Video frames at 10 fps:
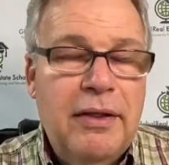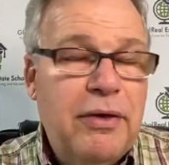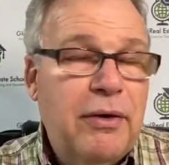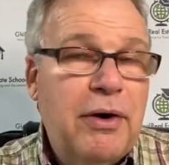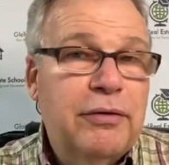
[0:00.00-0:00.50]

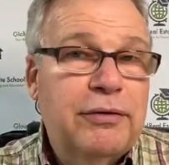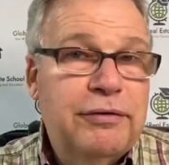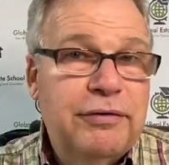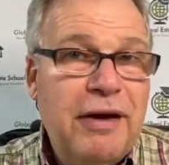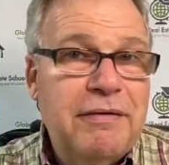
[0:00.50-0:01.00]
there are
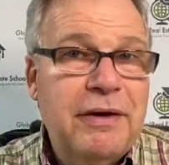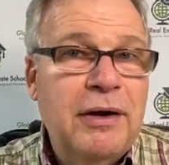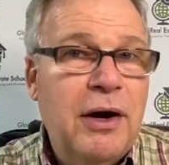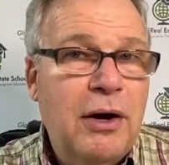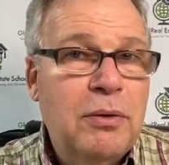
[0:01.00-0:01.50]

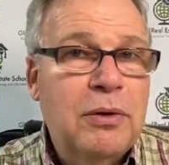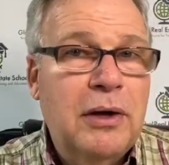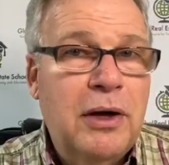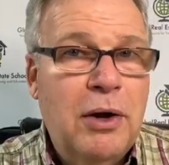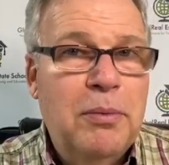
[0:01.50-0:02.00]
7
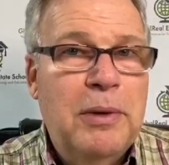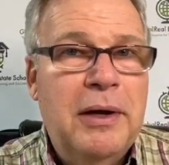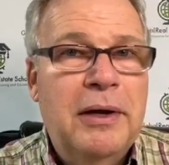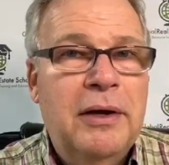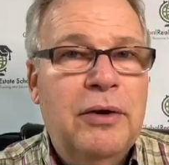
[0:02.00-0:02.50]

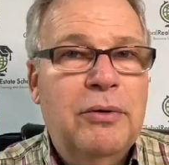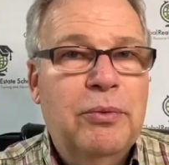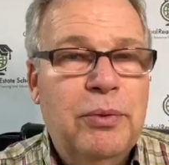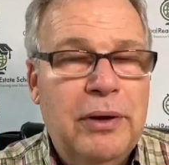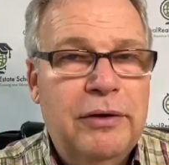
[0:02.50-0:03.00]
Oklahoma
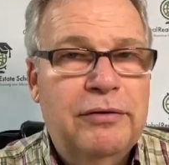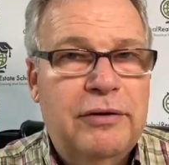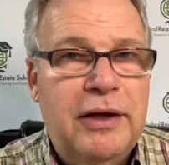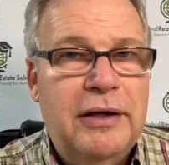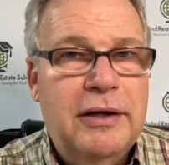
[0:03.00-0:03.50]
real
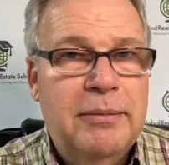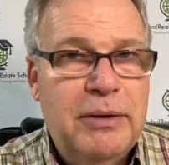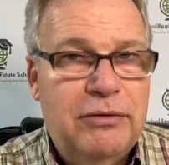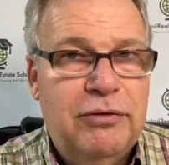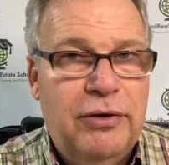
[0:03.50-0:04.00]
estate
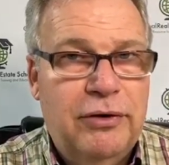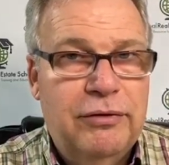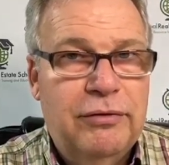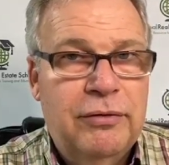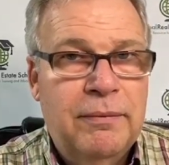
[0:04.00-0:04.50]

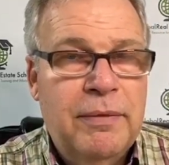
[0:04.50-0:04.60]
commissioners.